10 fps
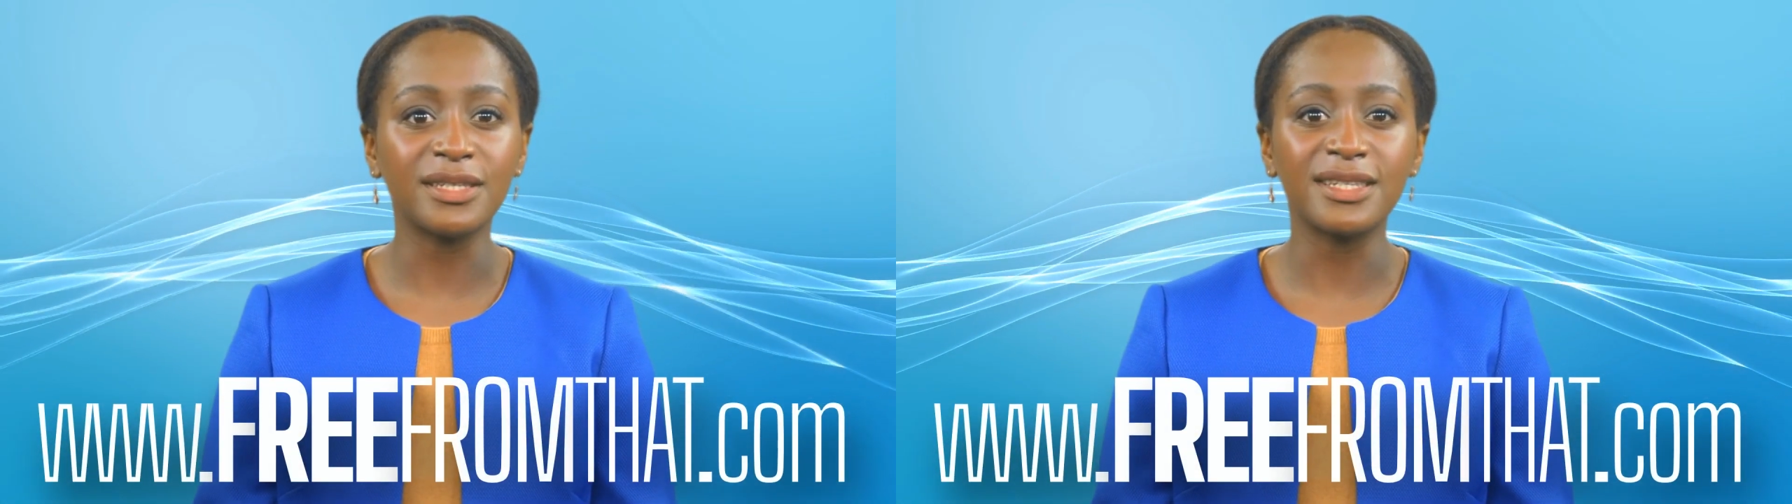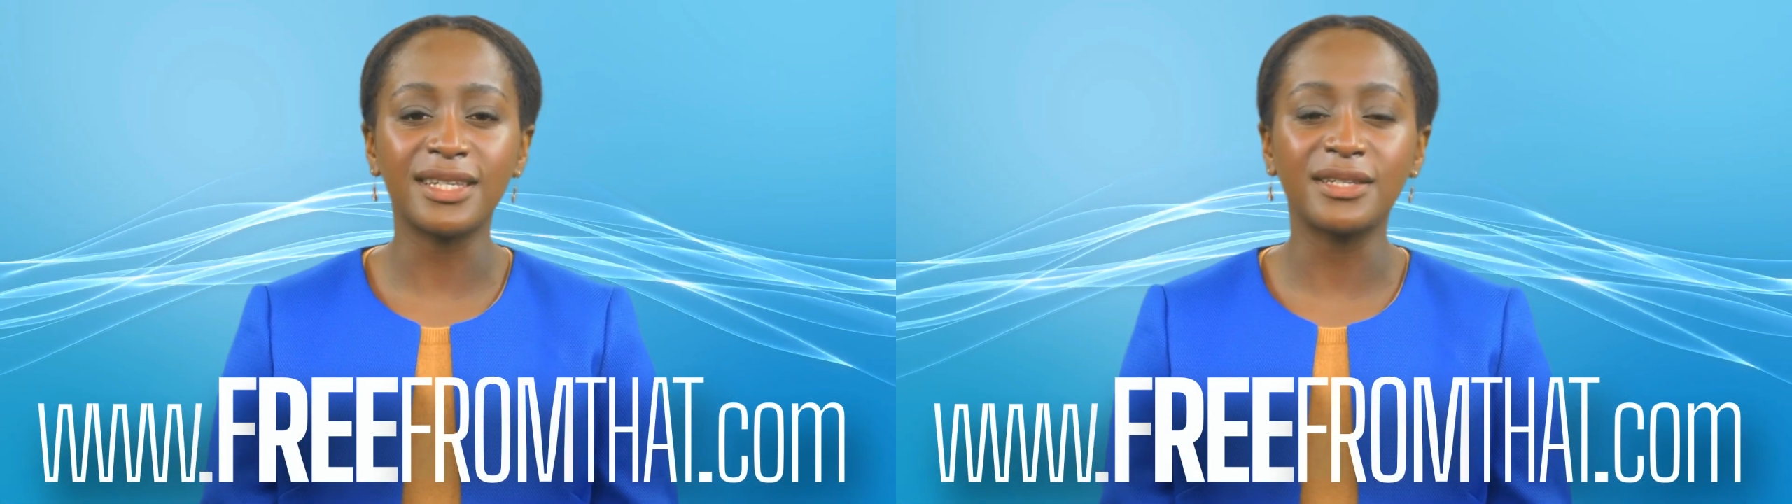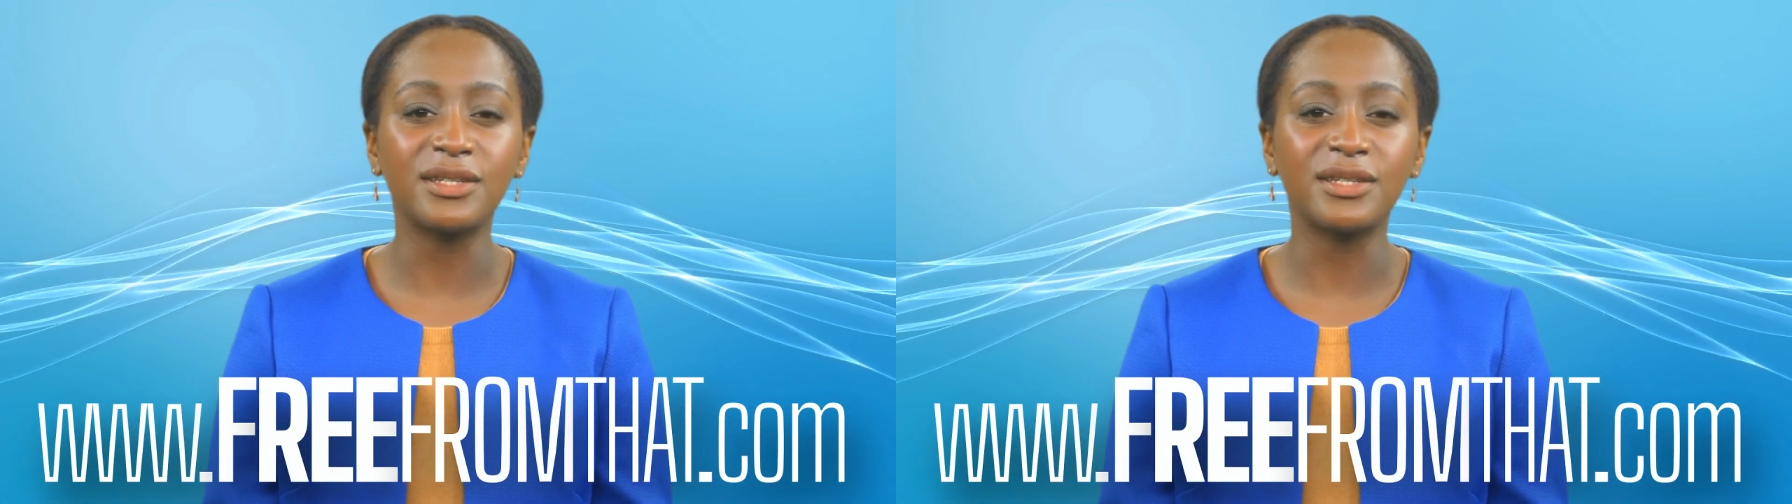today